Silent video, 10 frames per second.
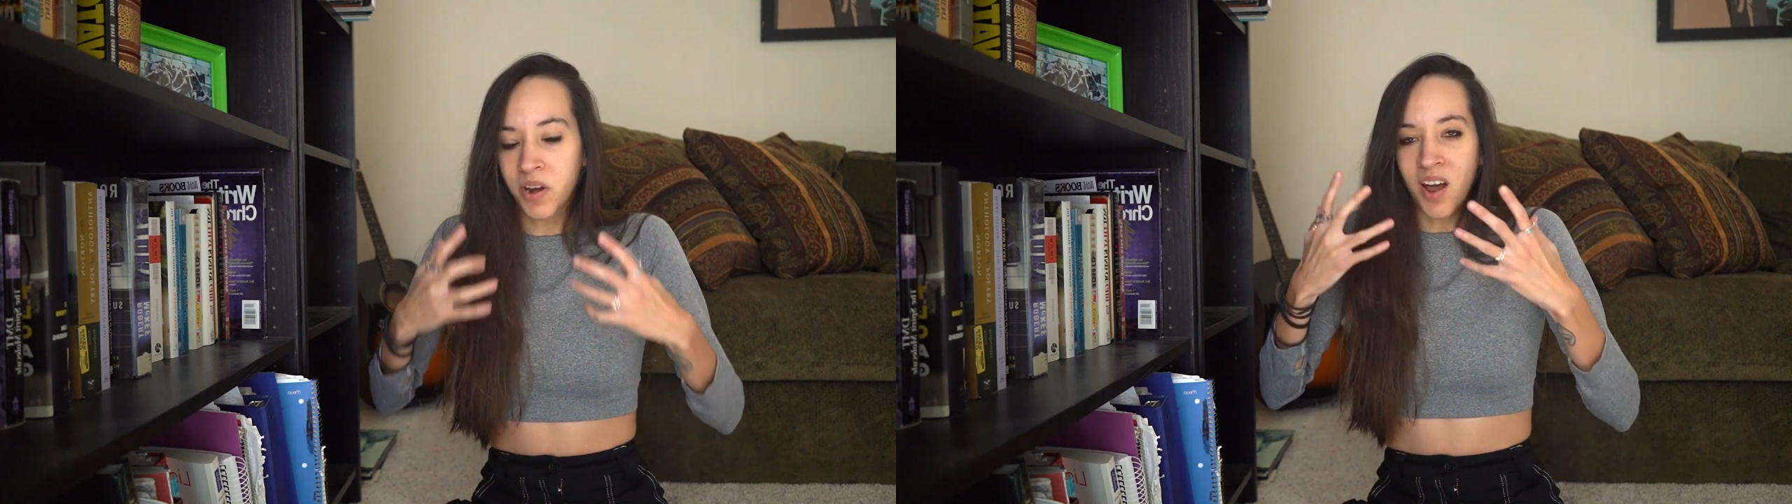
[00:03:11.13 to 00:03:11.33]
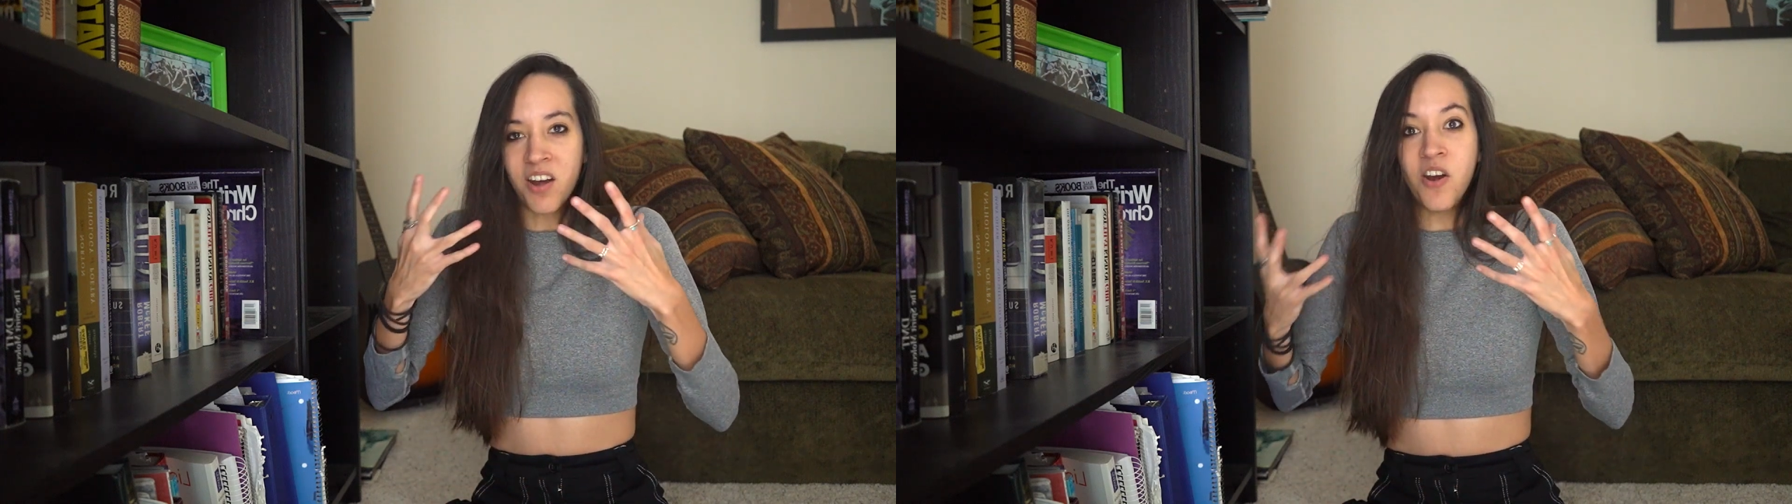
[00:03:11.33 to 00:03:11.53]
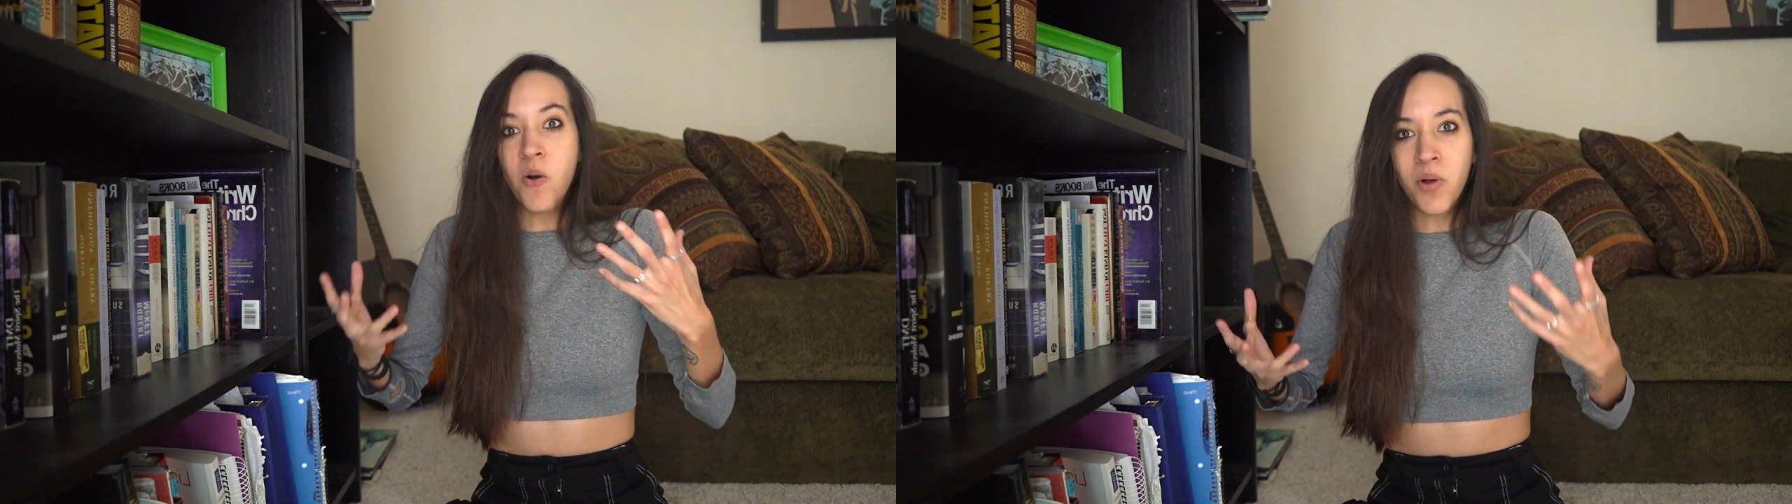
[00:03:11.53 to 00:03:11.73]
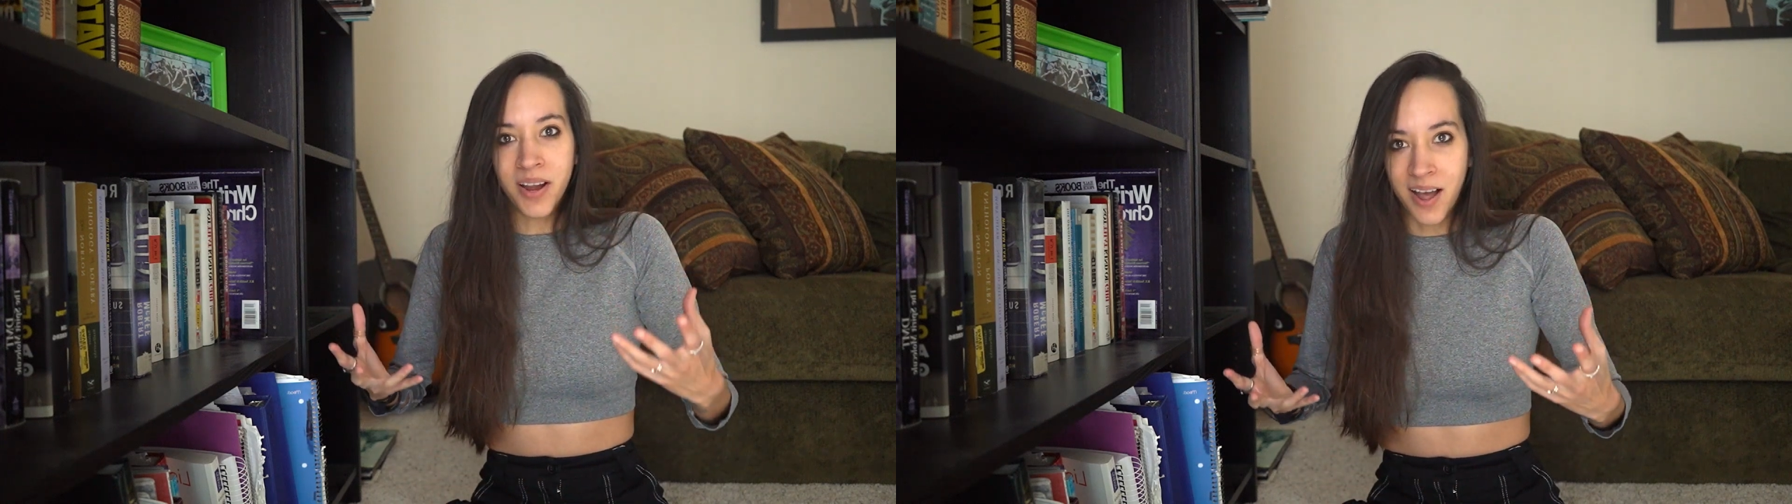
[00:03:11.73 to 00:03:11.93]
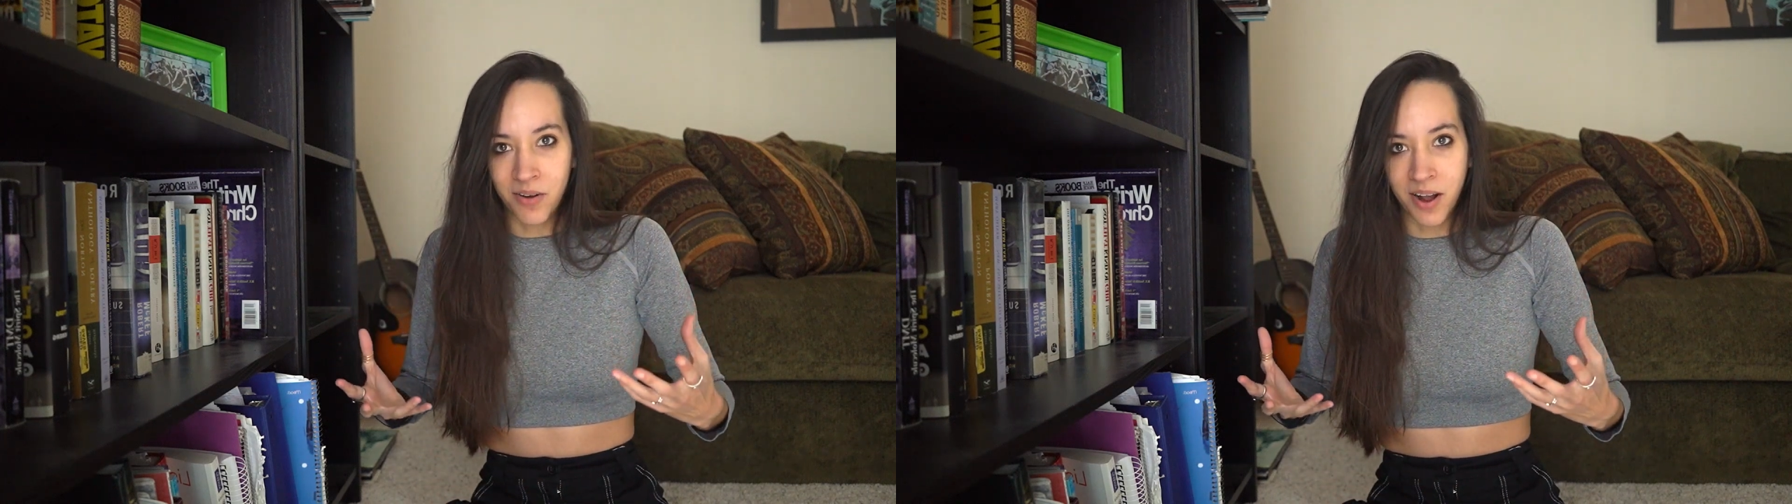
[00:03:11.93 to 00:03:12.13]
but not
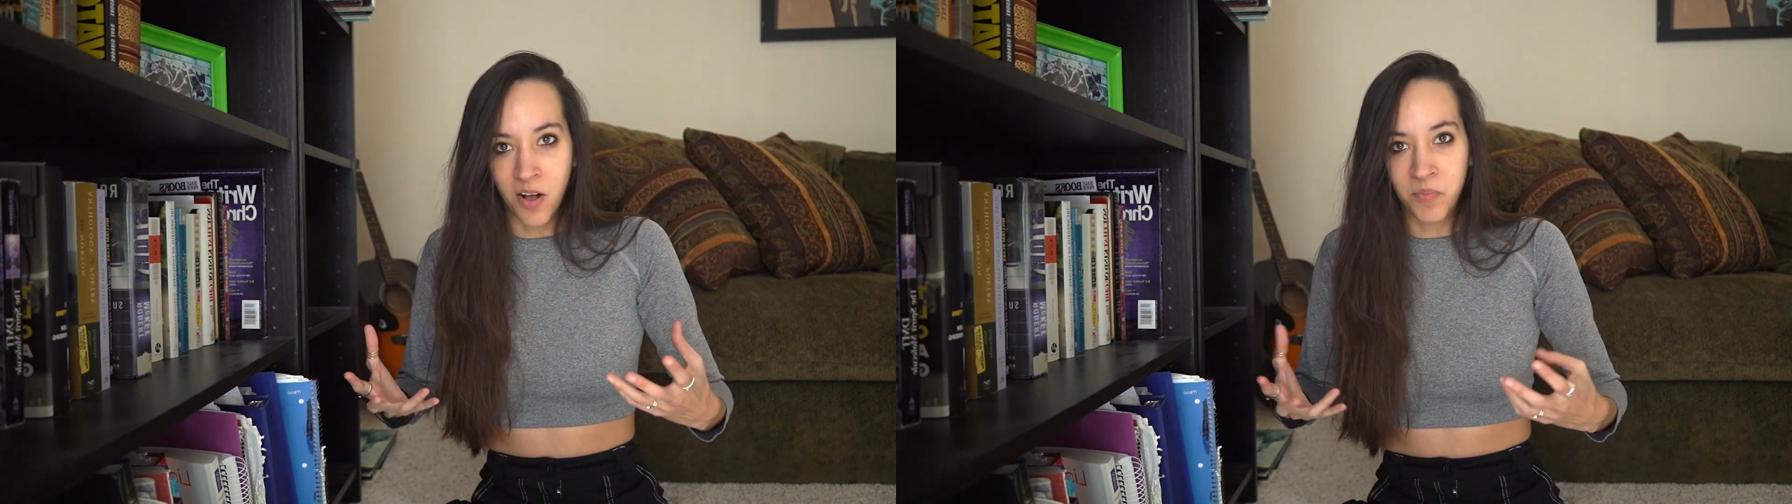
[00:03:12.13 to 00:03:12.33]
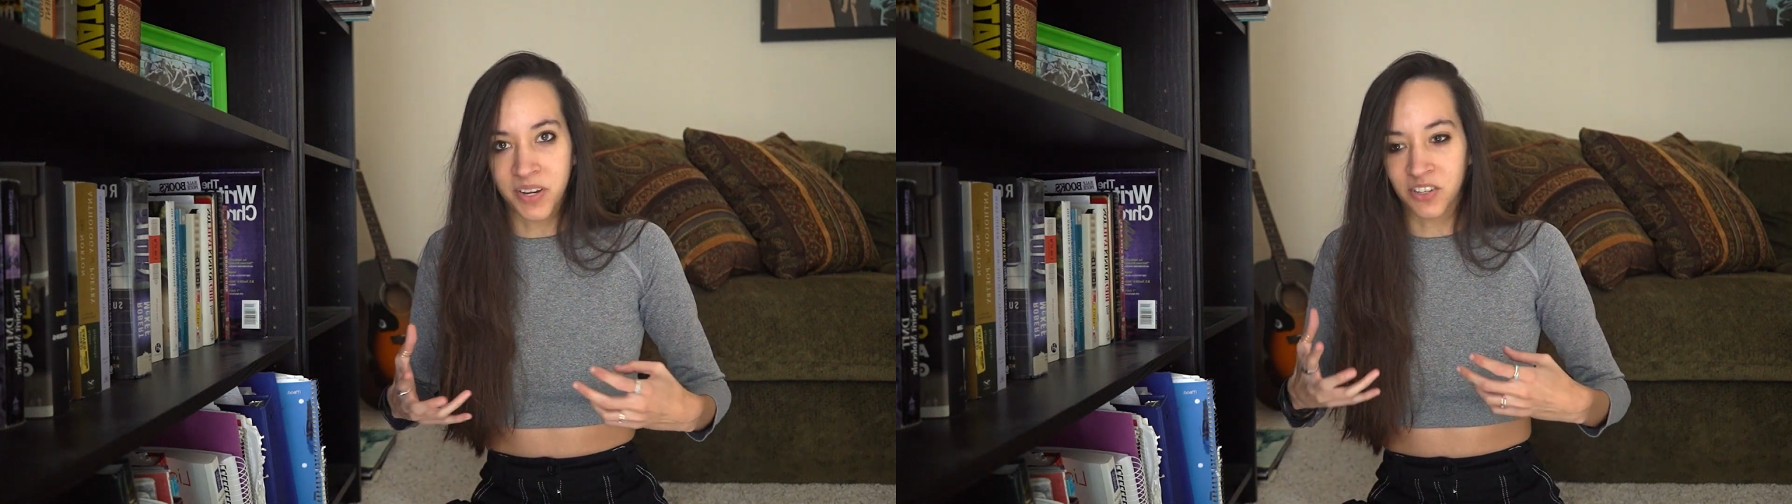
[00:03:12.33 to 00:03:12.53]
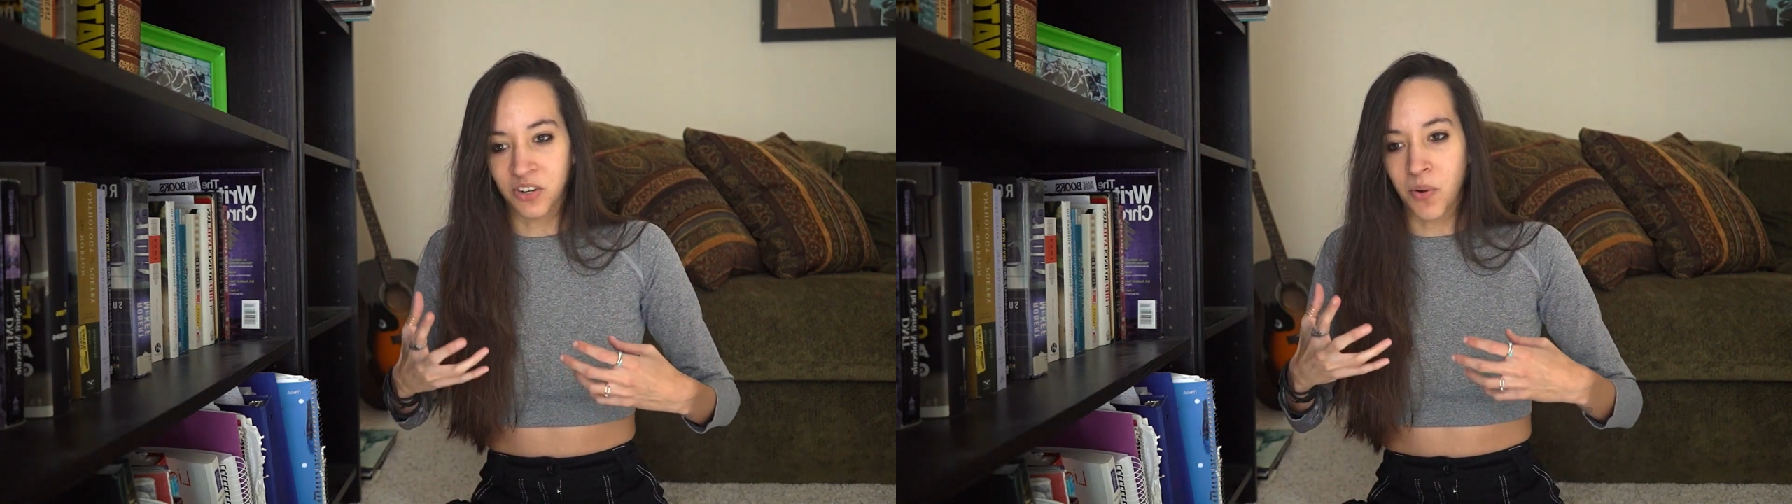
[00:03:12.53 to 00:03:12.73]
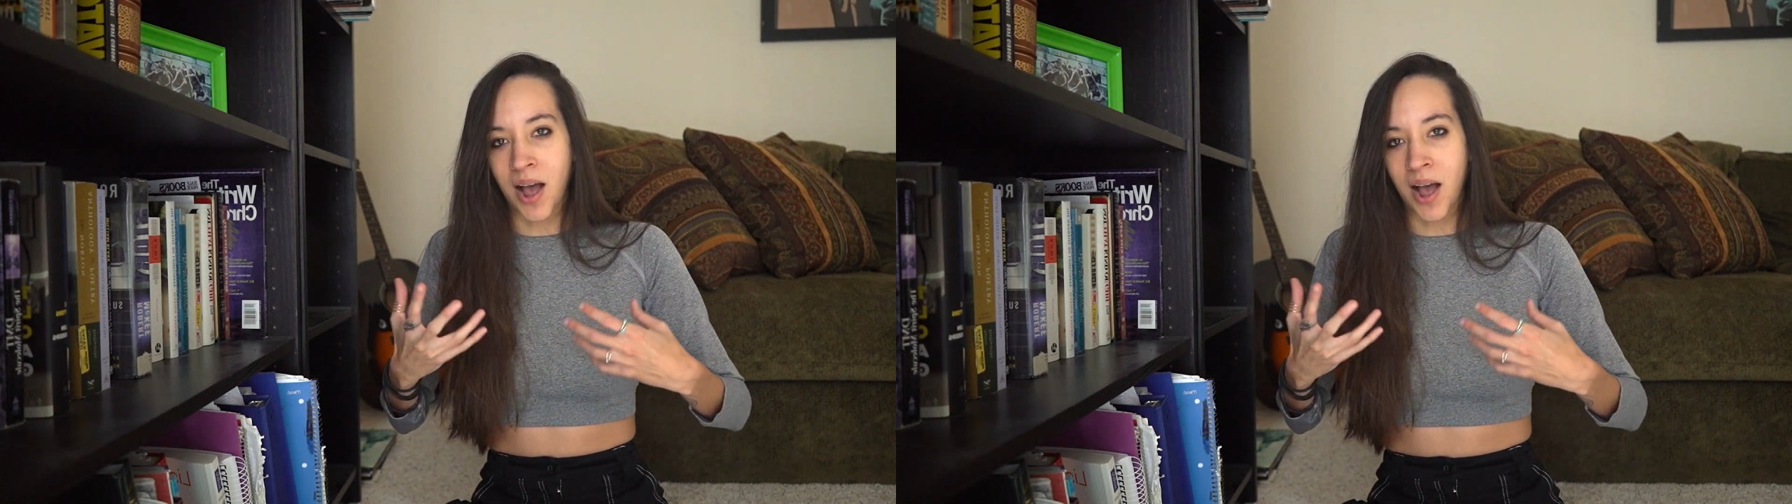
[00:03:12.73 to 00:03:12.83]
knowing how to help because, you know,